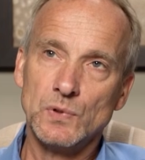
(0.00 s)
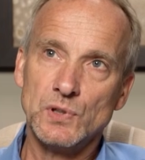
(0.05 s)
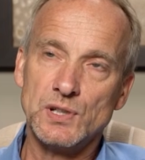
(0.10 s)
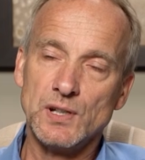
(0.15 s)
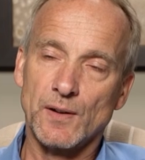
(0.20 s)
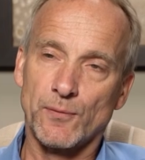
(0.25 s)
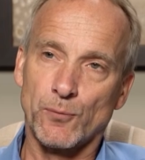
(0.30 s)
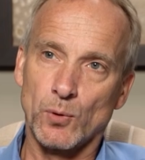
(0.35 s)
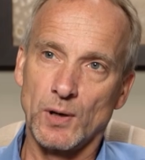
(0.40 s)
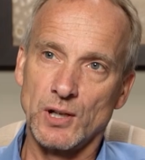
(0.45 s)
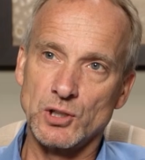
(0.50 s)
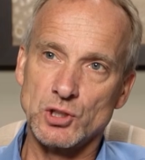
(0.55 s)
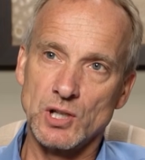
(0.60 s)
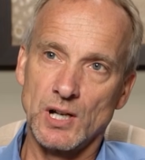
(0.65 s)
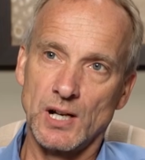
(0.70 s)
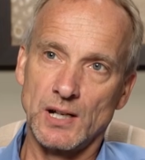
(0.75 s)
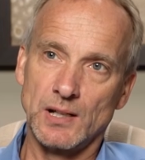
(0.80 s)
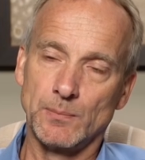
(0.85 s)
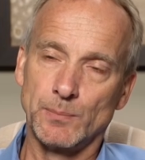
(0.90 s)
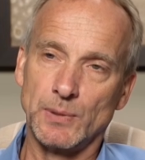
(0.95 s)

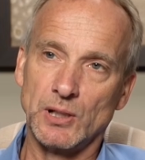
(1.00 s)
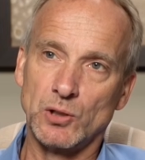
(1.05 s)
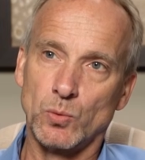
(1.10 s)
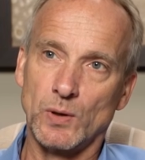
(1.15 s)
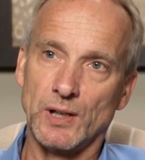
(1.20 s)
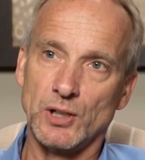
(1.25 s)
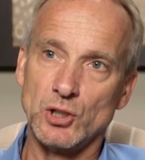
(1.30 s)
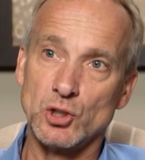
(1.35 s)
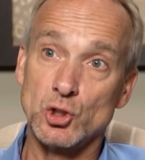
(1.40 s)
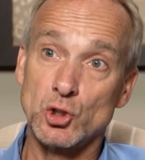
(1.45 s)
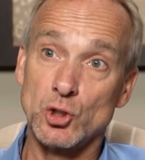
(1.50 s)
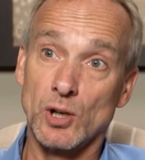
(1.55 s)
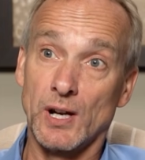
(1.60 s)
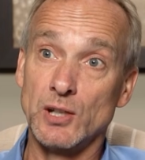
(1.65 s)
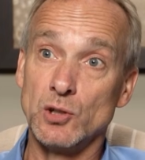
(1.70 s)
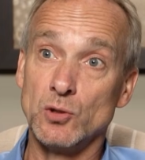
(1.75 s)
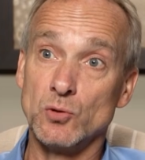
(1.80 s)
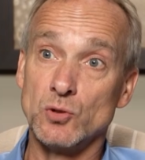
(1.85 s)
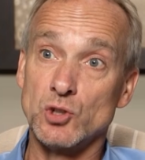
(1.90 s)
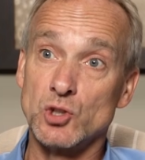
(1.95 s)
differentiating between, should I
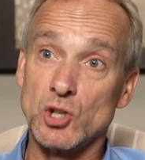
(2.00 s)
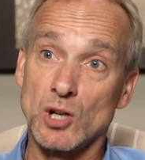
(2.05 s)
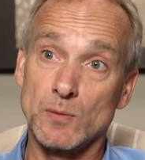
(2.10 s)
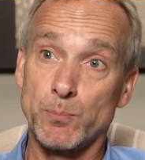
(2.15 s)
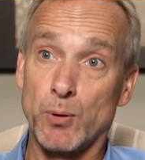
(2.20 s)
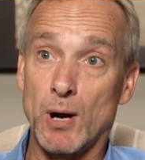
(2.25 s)
use just